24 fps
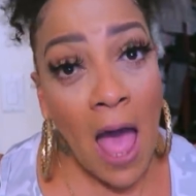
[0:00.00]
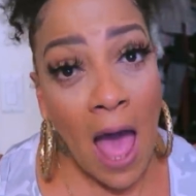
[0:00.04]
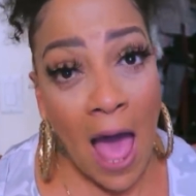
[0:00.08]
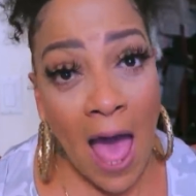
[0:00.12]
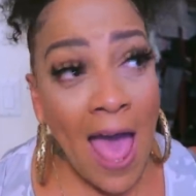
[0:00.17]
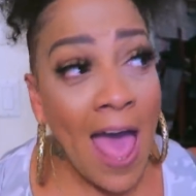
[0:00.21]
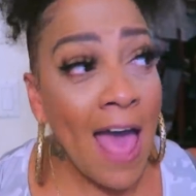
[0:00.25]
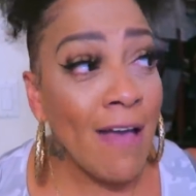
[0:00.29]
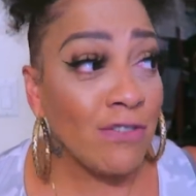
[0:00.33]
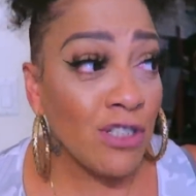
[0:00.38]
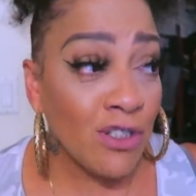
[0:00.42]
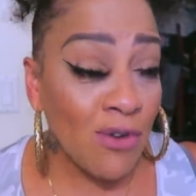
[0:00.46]

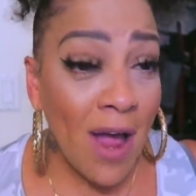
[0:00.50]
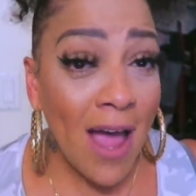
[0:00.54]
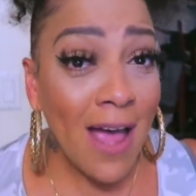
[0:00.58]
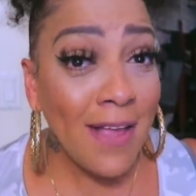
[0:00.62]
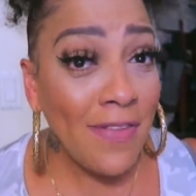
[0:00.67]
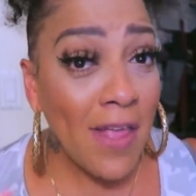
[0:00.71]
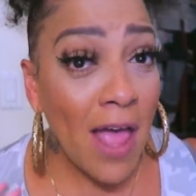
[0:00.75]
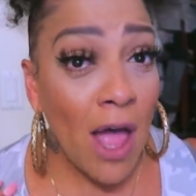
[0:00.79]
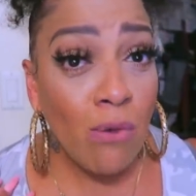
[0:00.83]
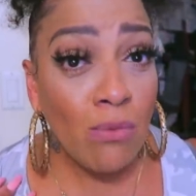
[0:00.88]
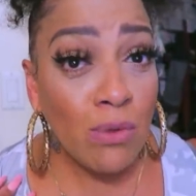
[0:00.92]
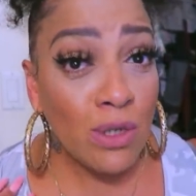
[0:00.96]
I have
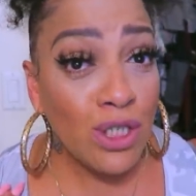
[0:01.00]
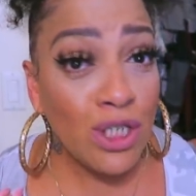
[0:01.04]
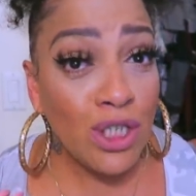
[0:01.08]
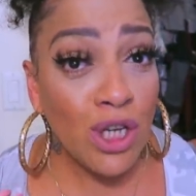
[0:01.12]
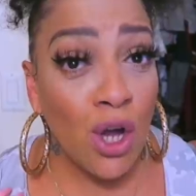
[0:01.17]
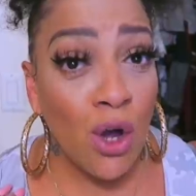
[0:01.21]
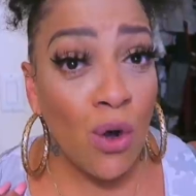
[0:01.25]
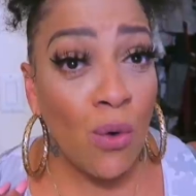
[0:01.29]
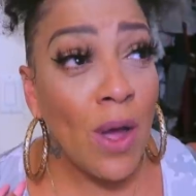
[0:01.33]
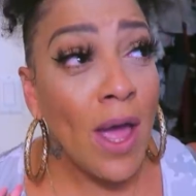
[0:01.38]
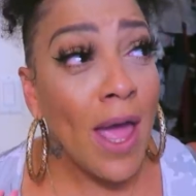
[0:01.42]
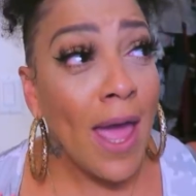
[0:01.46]
tried that with
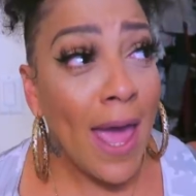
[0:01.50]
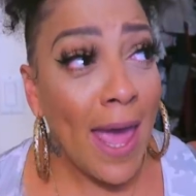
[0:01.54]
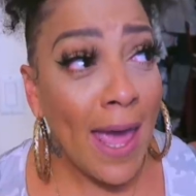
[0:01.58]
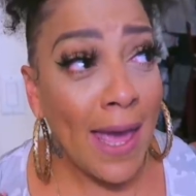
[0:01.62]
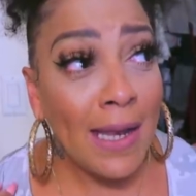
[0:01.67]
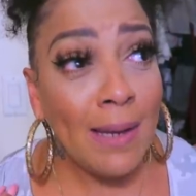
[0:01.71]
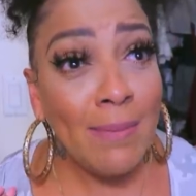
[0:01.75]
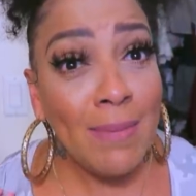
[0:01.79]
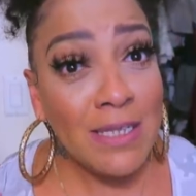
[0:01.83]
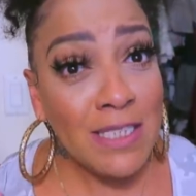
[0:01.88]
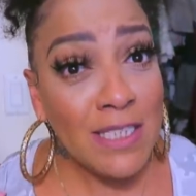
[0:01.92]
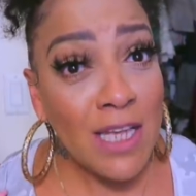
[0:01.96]
Joe.
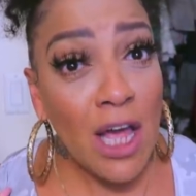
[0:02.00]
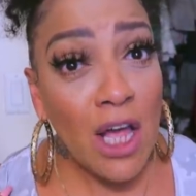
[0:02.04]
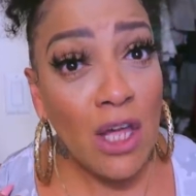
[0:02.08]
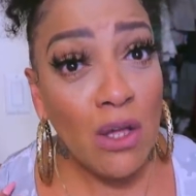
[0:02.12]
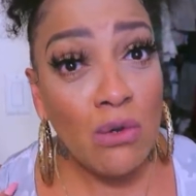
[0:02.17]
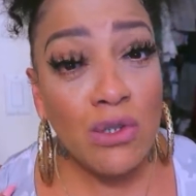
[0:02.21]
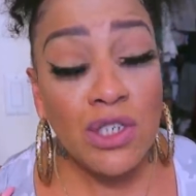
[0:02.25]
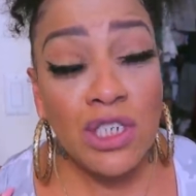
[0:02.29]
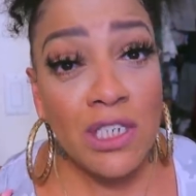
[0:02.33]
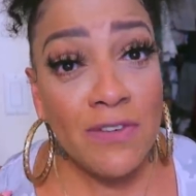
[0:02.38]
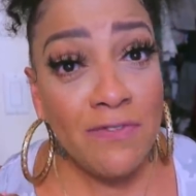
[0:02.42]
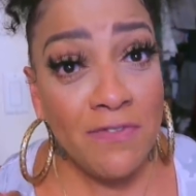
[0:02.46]
And let me tell
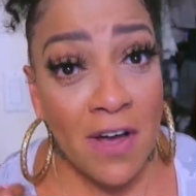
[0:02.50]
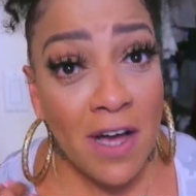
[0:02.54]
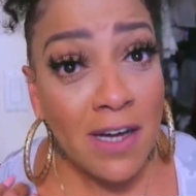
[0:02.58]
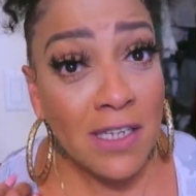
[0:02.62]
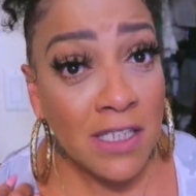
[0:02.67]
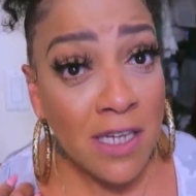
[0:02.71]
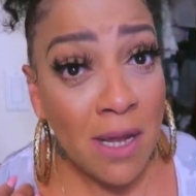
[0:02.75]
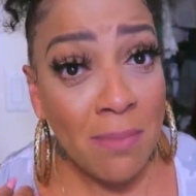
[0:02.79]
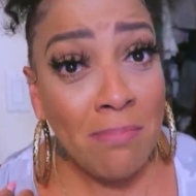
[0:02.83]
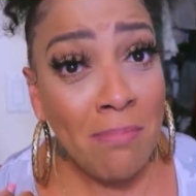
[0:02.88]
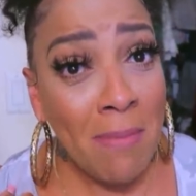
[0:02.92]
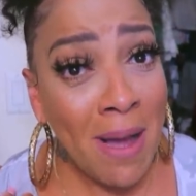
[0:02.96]
you, she
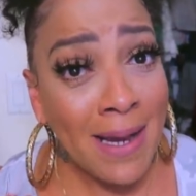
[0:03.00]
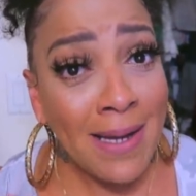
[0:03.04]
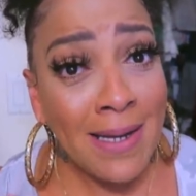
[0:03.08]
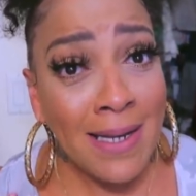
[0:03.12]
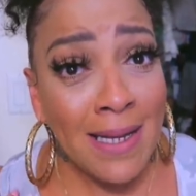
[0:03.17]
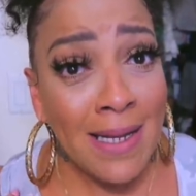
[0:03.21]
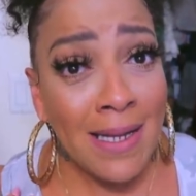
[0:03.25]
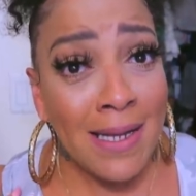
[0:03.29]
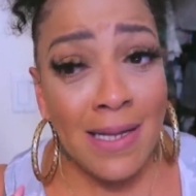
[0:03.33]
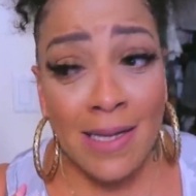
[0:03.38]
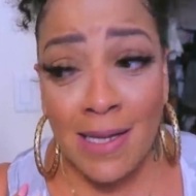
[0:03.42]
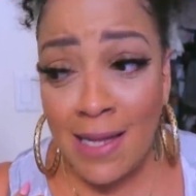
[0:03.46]
fucked up my
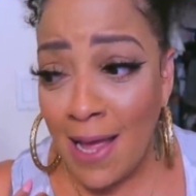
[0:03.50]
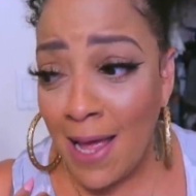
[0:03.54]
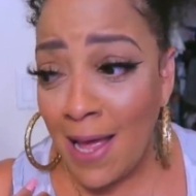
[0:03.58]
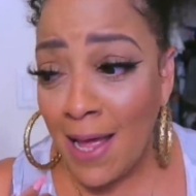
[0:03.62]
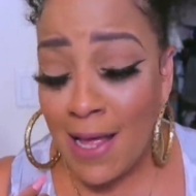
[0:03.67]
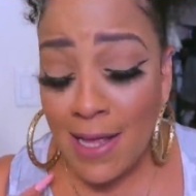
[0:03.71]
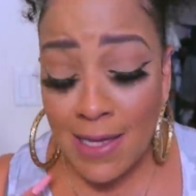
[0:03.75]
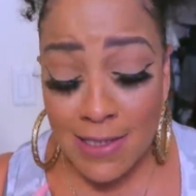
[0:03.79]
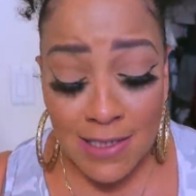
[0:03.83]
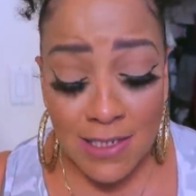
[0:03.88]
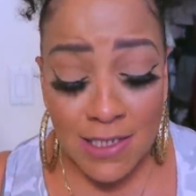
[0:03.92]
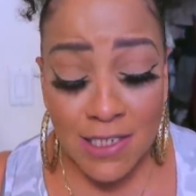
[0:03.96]
knee.
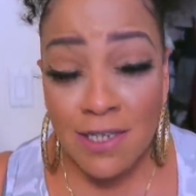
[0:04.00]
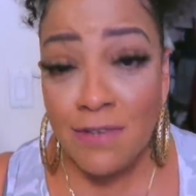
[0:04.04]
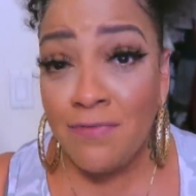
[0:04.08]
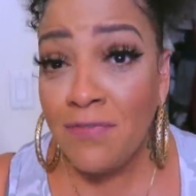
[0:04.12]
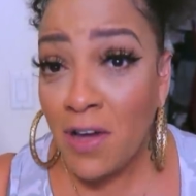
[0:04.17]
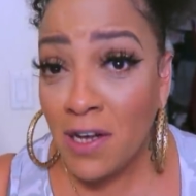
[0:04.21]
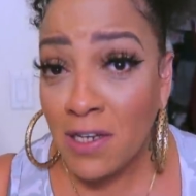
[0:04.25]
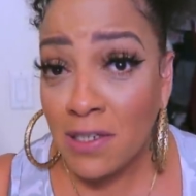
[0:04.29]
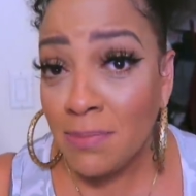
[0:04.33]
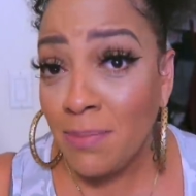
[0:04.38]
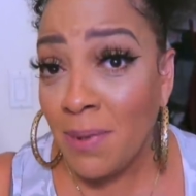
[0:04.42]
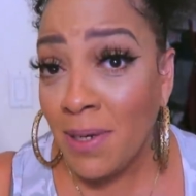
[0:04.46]
Yes, she
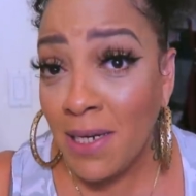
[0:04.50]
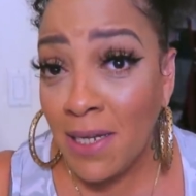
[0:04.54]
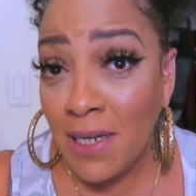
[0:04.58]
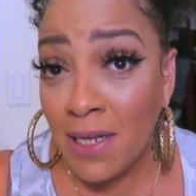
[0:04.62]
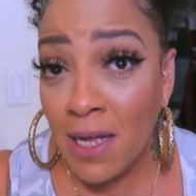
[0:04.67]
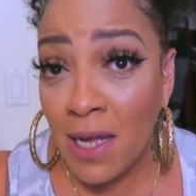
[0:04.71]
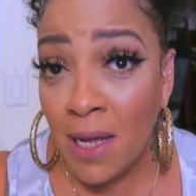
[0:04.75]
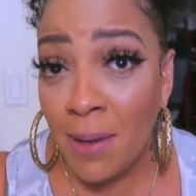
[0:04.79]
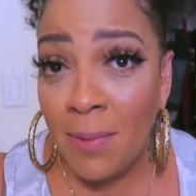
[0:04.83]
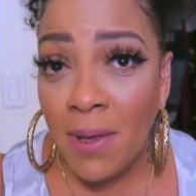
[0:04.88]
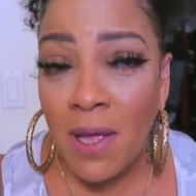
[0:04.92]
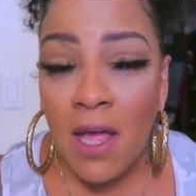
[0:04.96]
fucked my
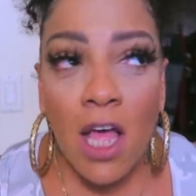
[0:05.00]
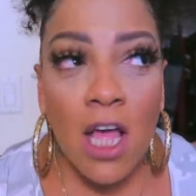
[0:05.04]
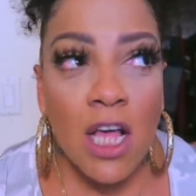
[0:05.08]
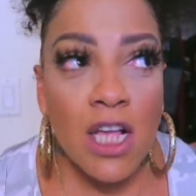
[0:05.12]
knee up.